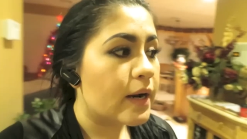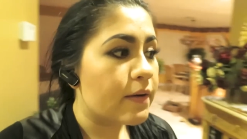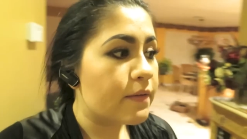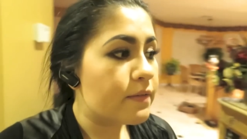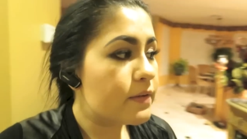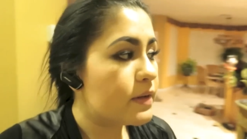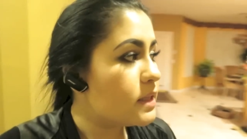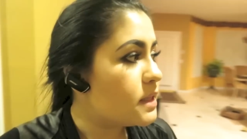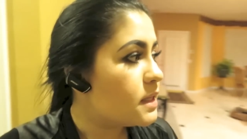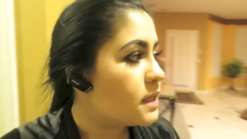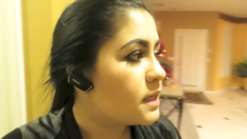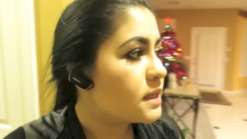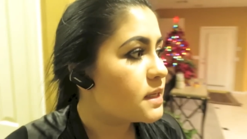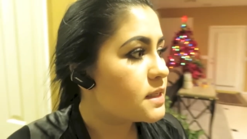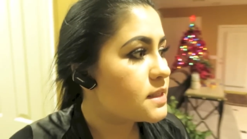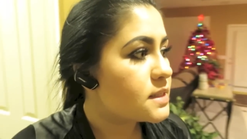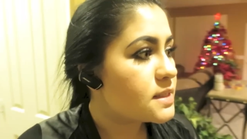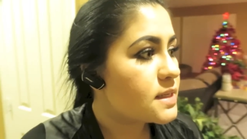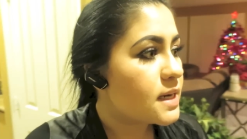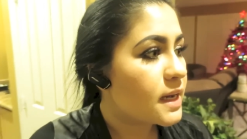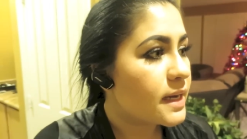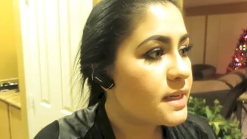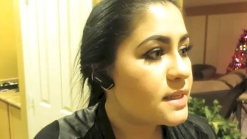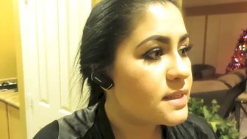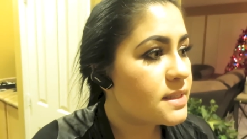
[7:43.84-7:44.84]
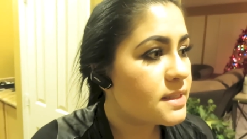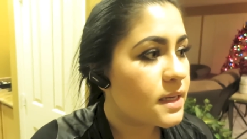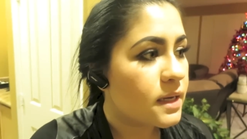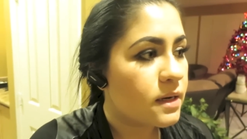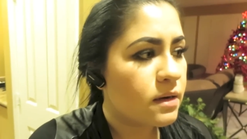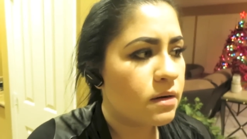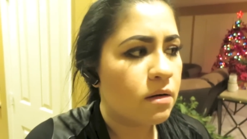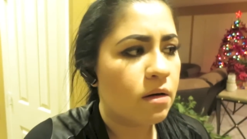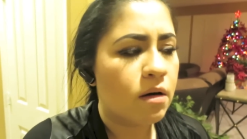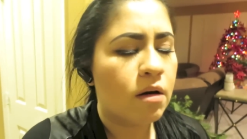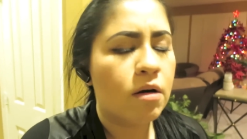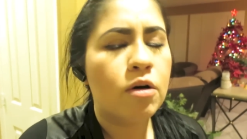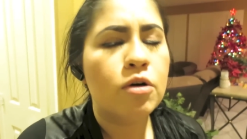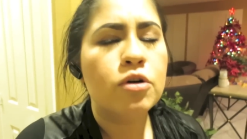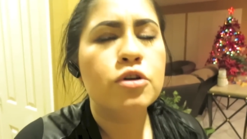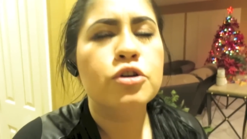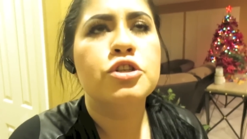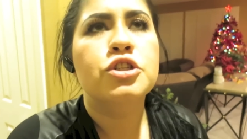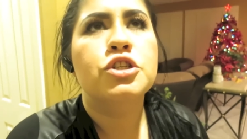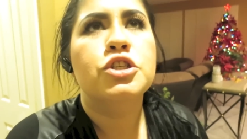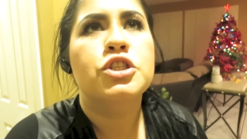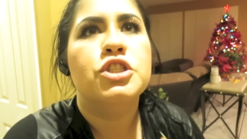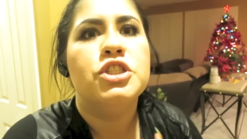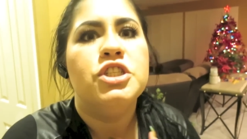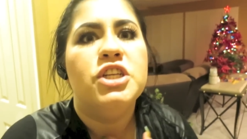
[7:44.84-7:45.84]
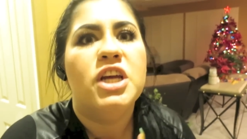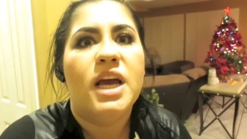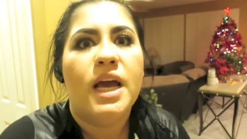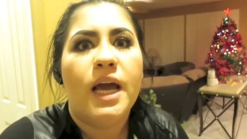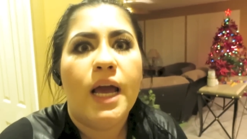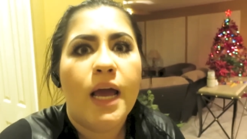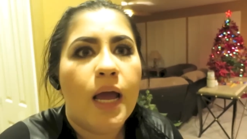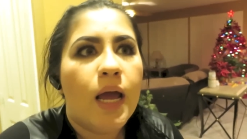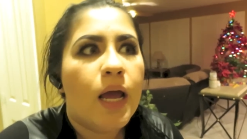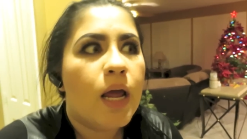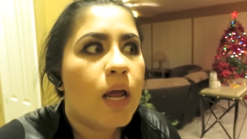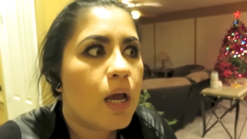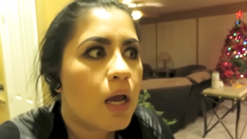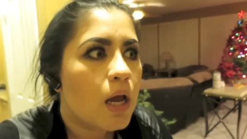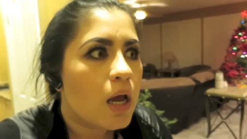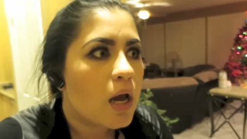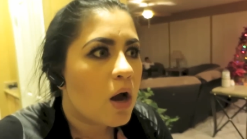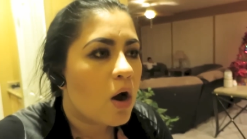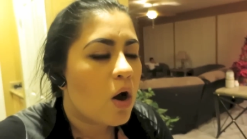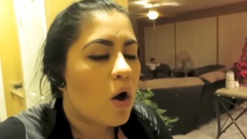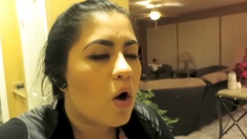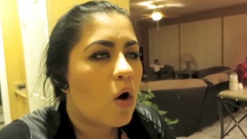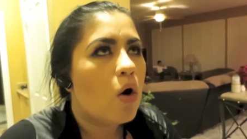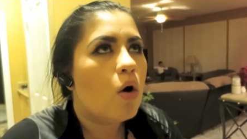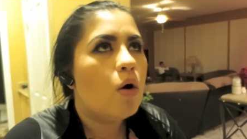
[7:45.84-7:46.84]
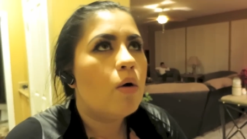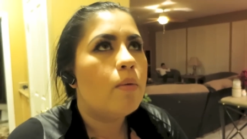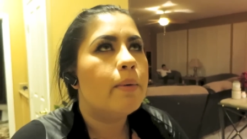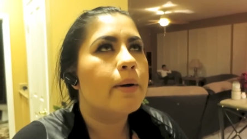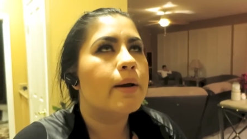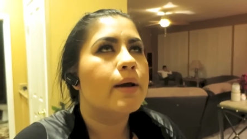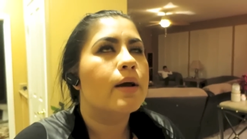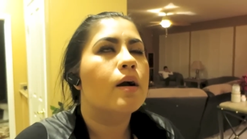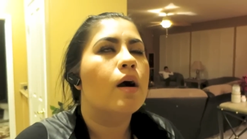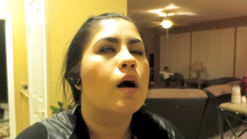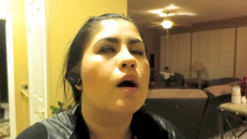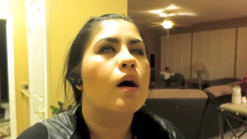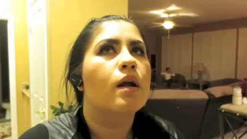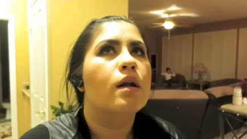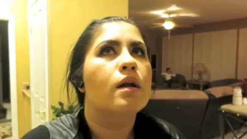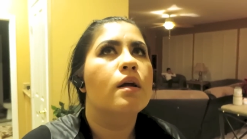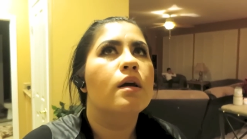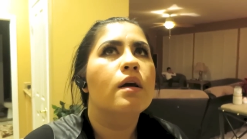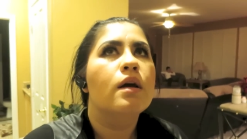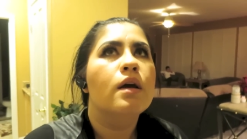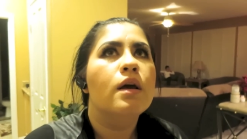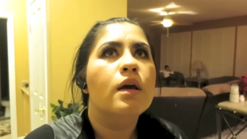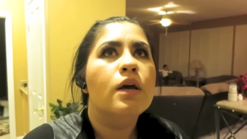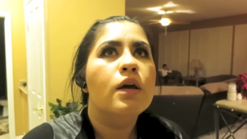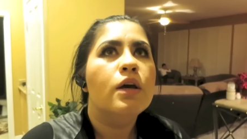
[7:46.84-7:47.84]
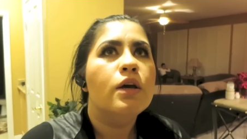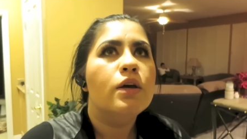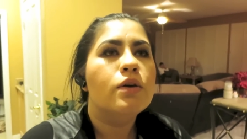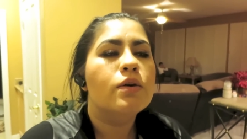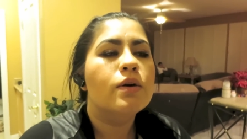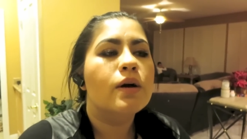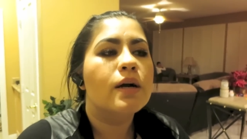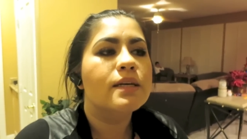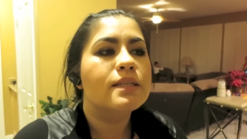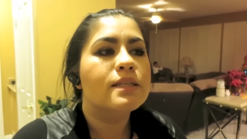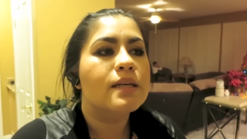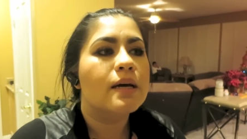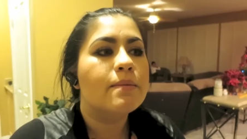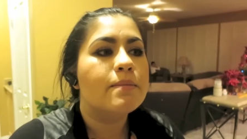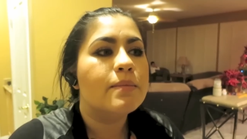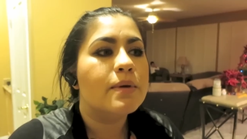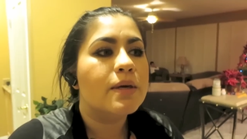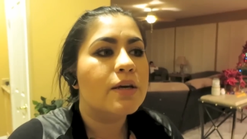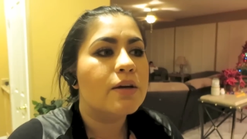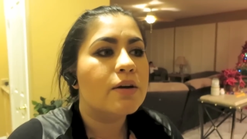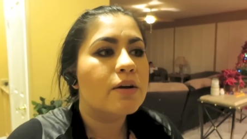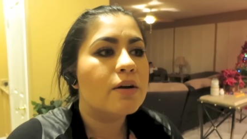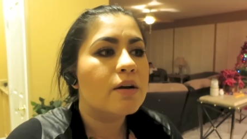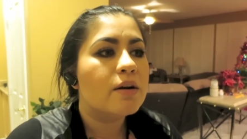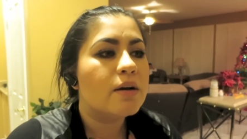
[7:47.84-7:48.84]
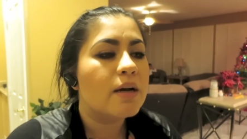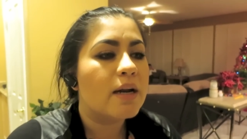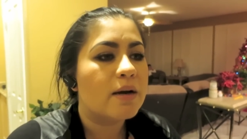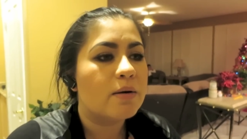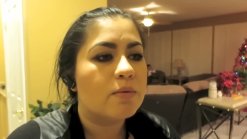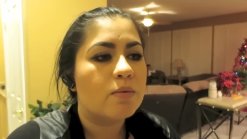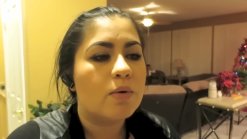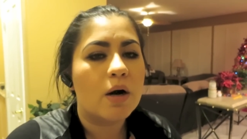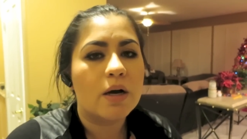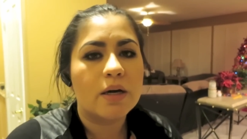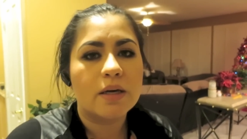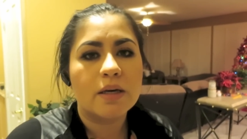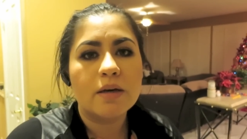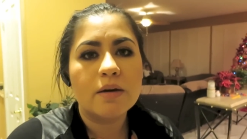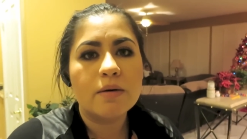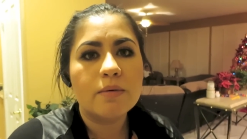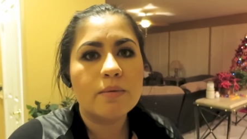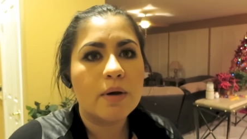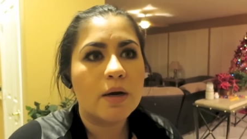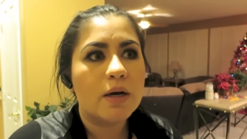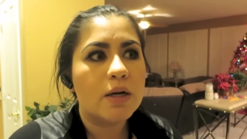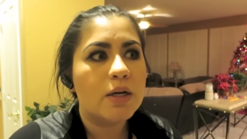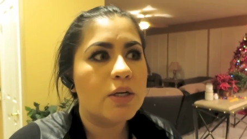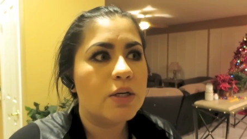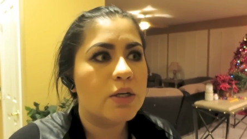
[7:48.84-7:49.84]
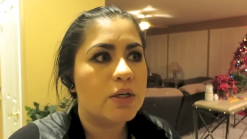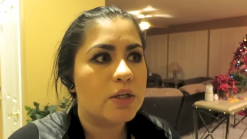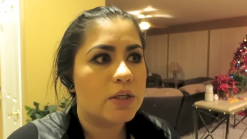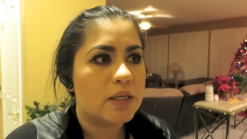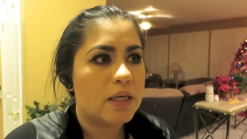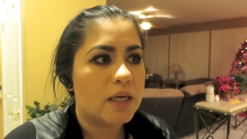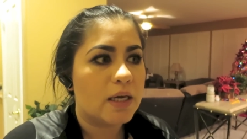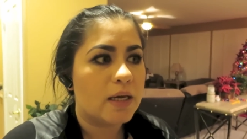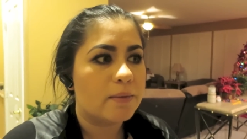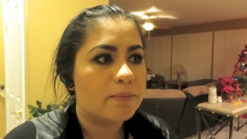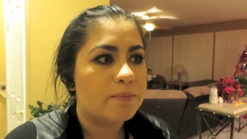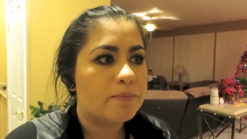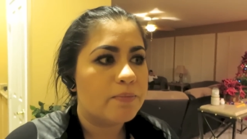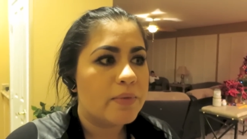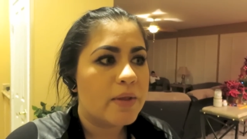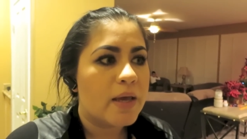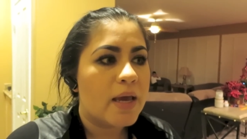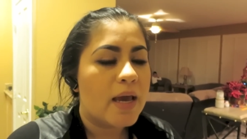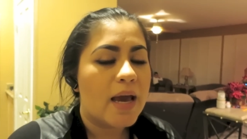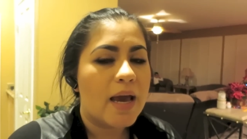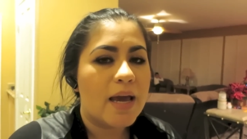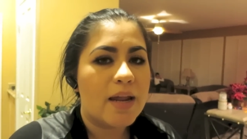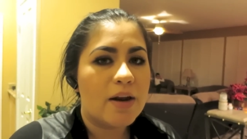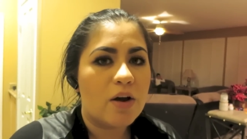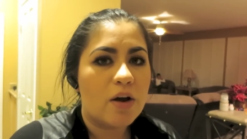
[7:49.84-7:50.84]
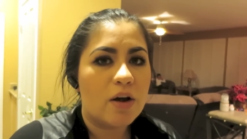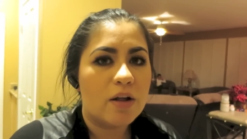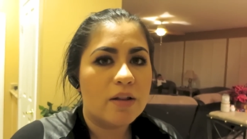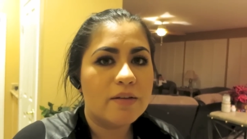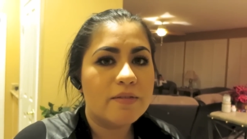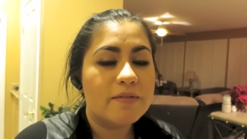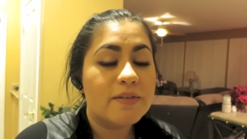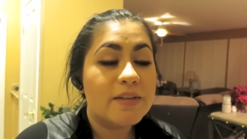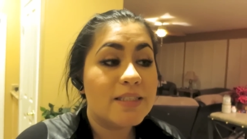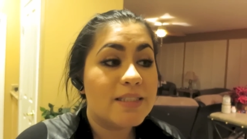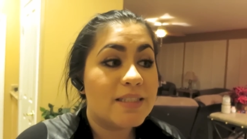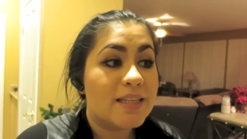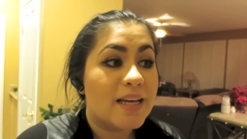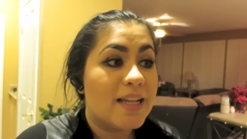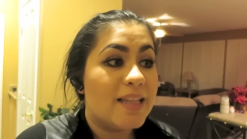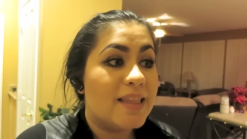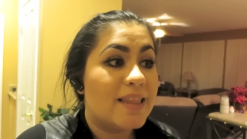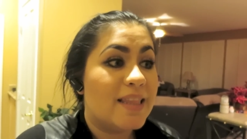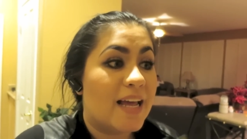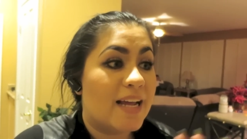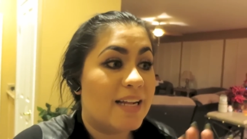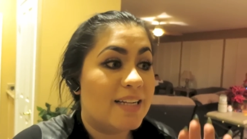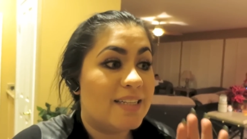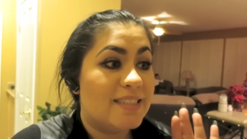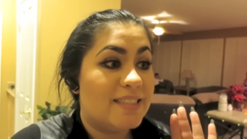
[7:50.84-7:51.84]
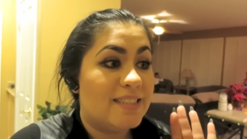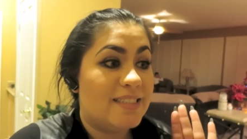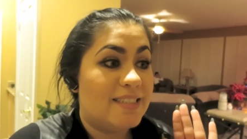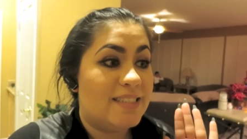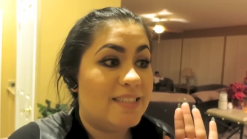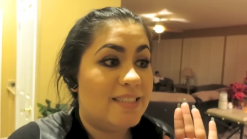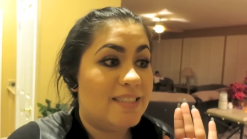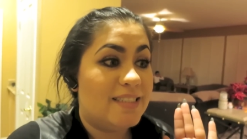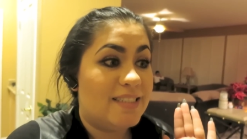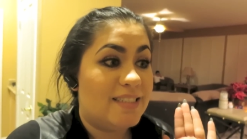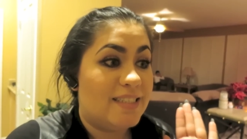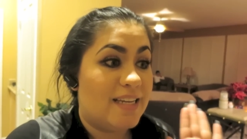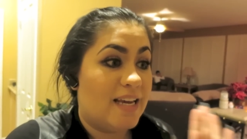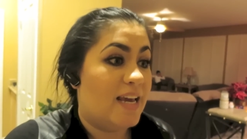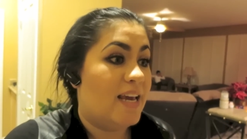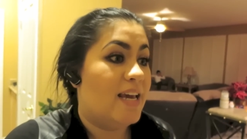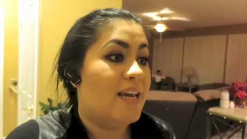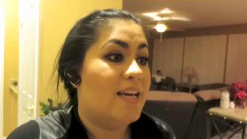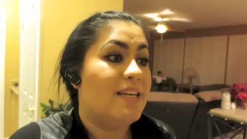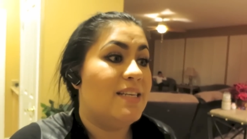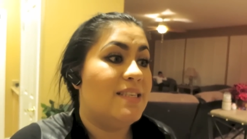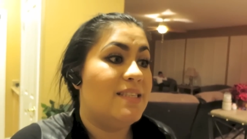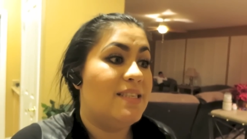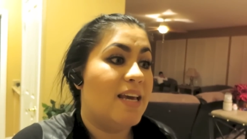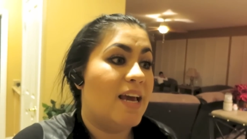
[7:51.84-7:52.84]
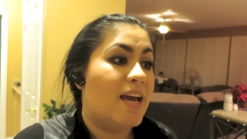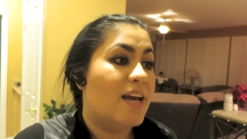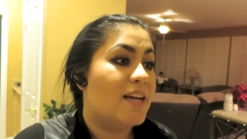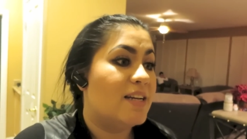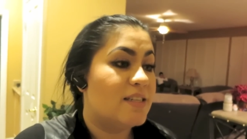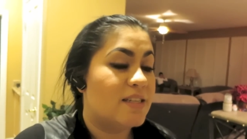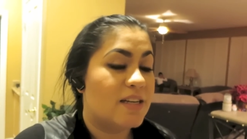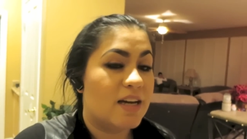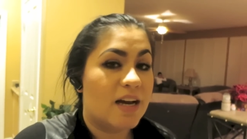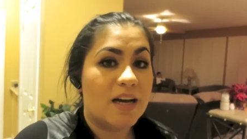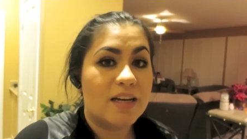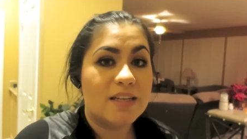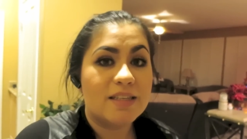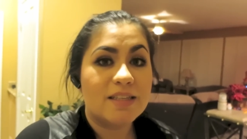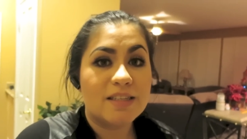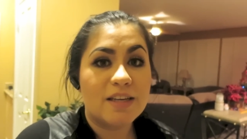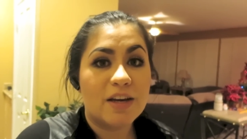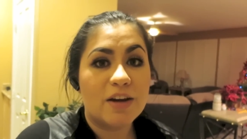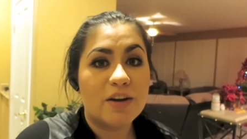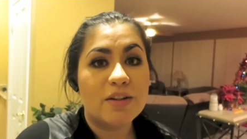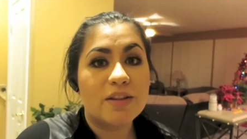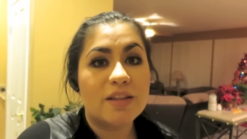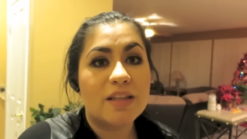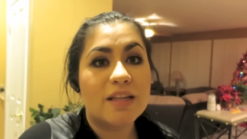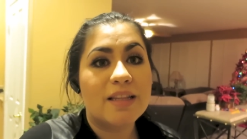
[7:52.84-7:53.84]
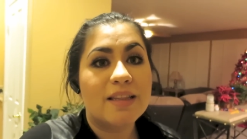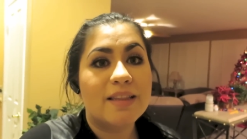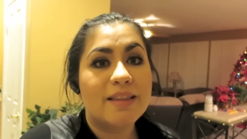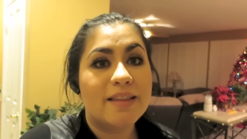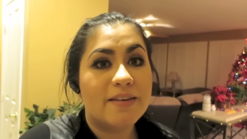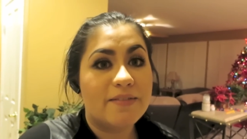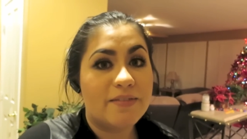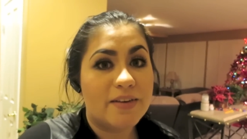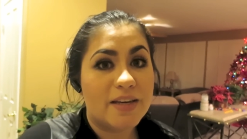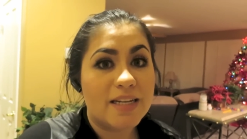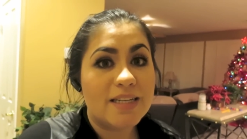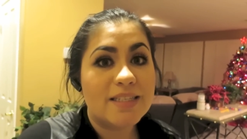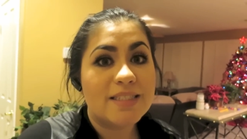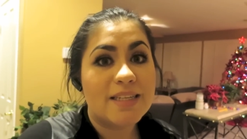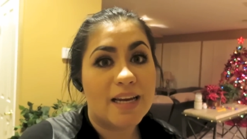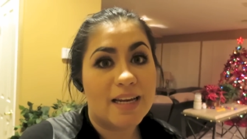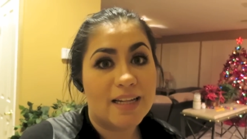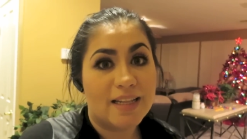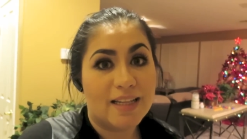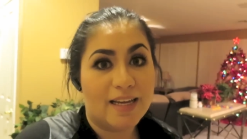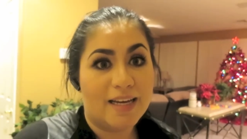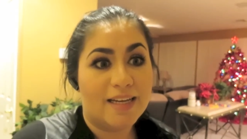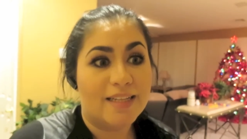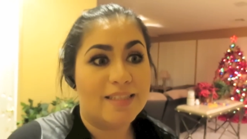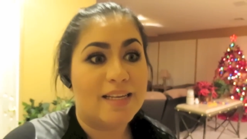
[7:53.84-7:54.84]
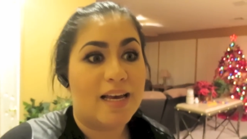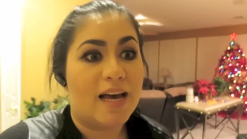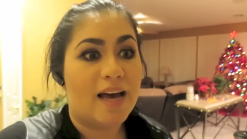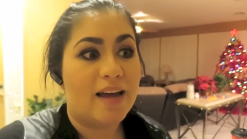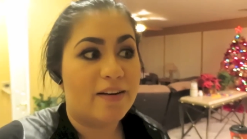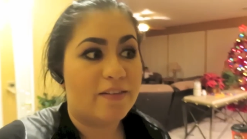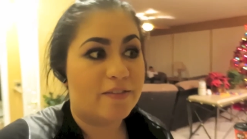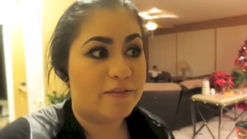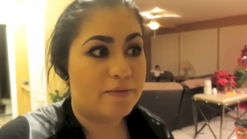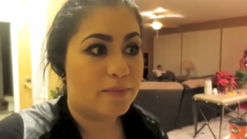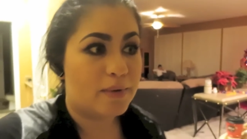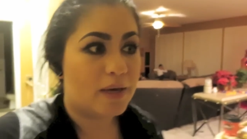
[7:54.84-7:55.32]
everything is nice and oh shit, oh my god, you guys! I'm here like walking around looking, and all of a sudden that dang Santa scared the living daylights out of